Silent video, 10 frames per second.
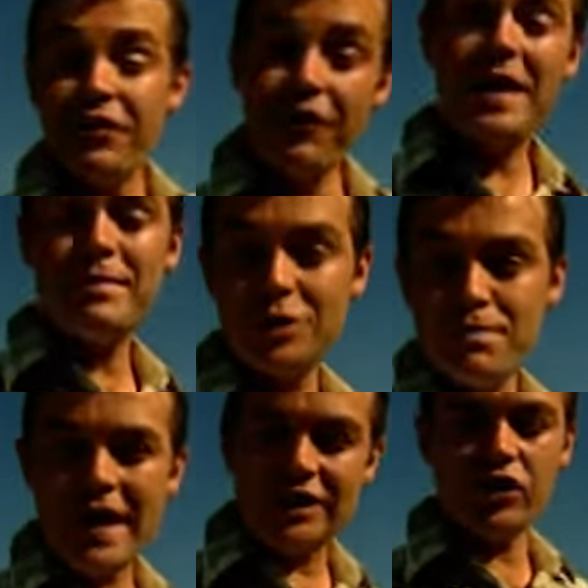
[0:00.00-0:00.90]
famous
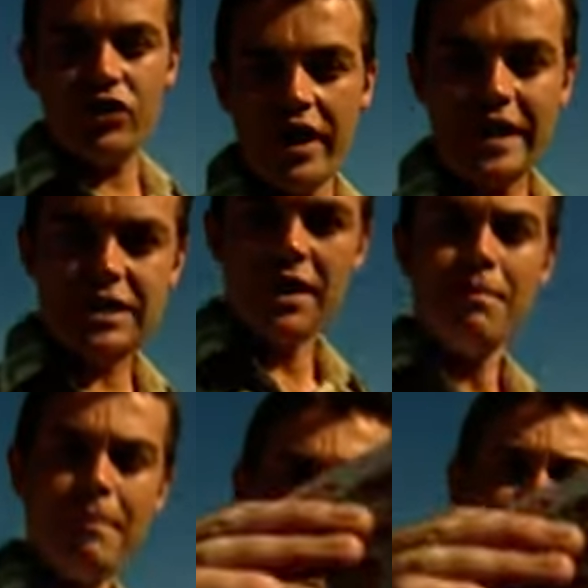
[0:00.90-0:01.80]
magic tricks,
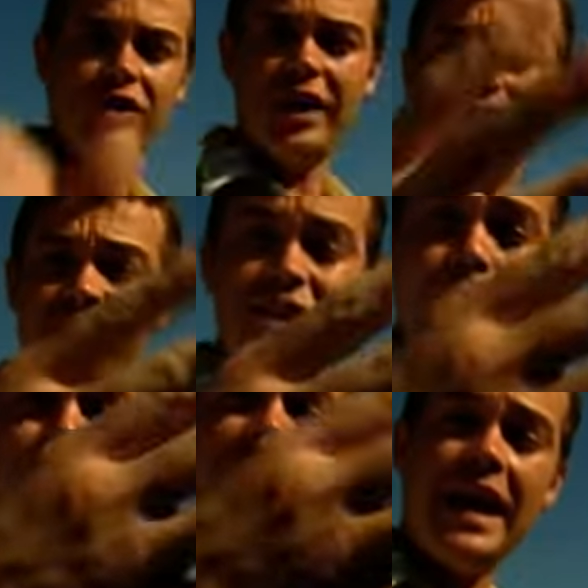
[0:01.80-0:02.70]
making things
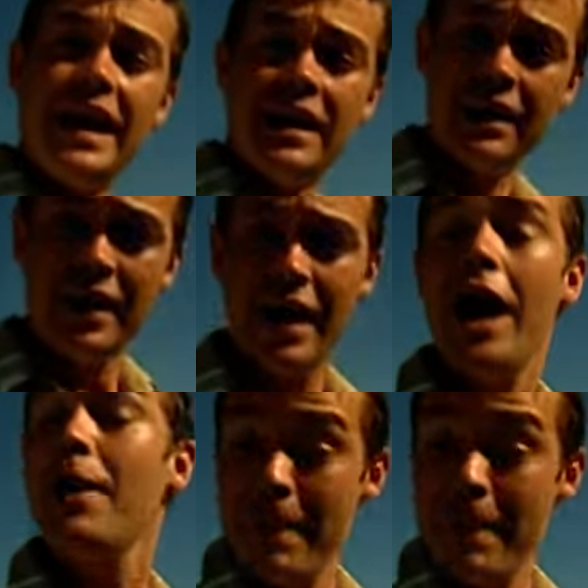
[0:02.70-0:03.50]
disappear and